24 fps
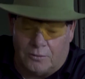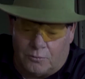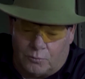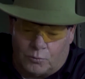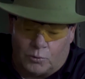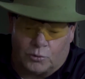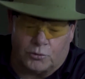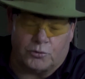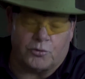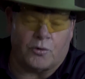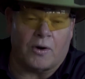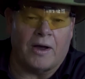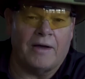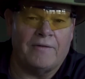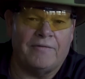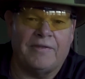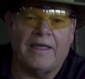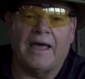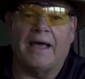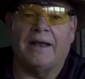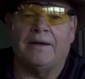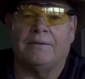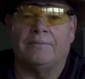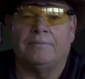will drive
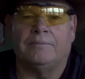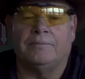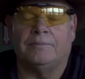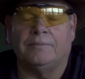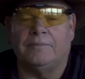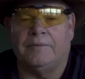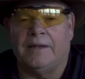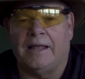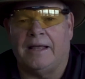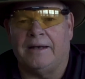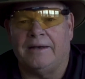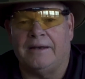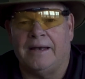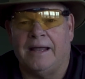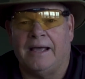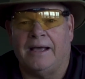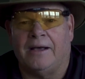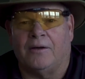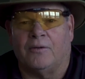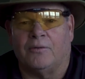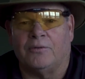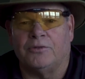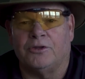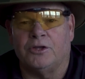that
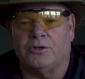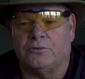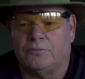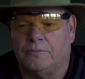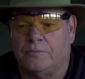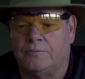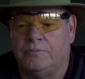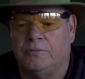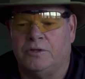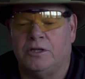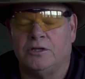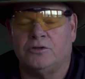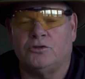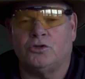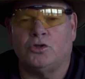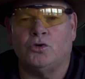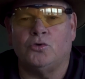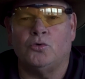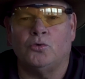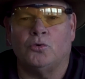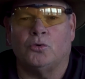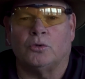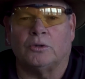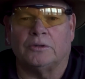nail. The
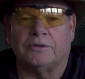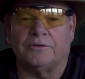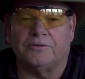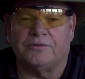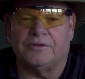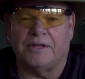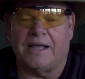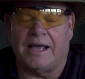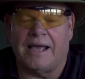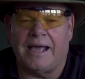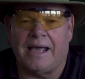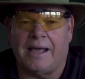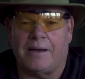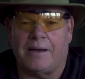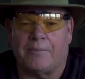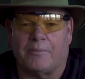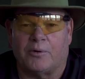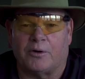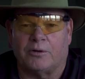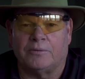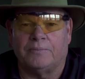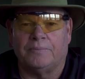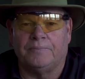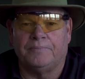tool is the
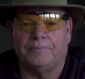hammer.